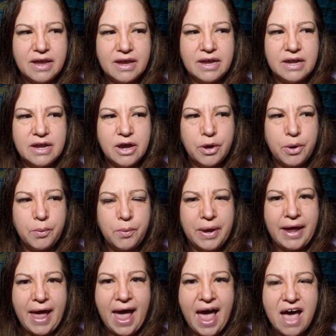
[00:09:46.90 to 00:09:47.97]

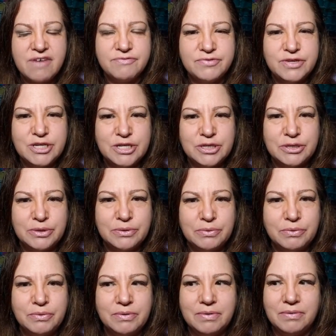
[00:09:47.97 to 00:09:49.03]
we have
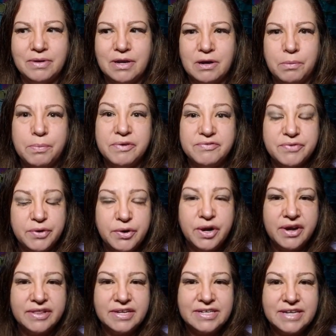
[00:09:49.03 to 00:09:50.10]
to, put food
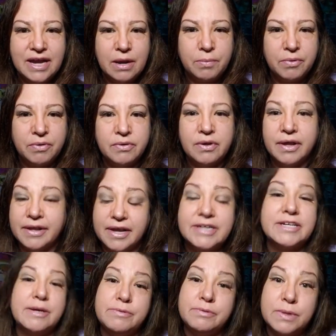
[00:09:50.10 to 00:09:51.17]
on the table. A lot of
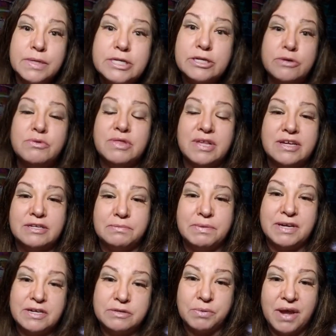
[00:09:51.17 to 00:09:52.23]
times we do things
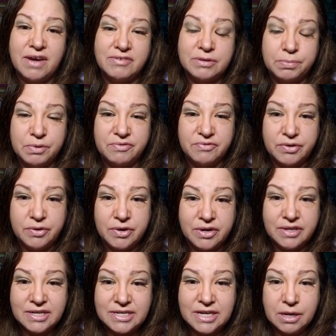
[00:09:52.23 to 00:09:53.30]
because we have to put food
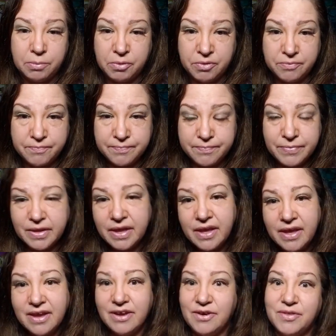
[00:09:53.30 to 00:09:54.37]
on the table.
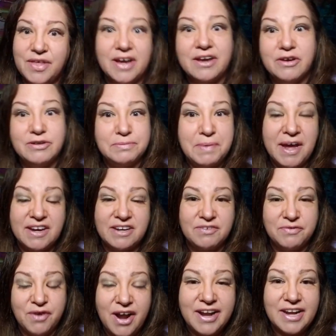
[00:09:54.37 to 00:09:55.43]
That goes back to
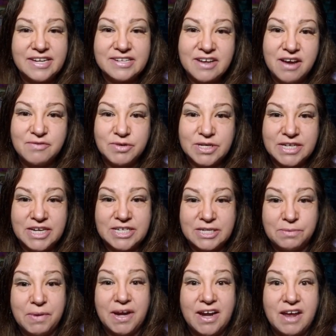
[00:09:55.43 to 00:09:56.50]
Friday's conversation
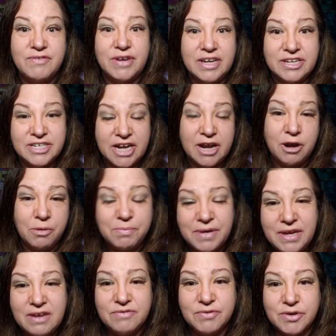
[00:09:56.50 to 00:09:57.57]
about having a job
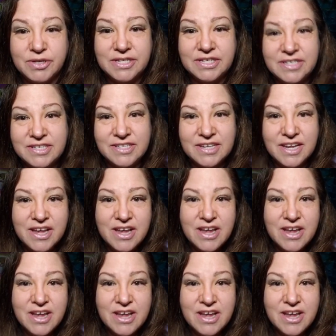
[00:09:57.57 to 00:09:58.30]
versus,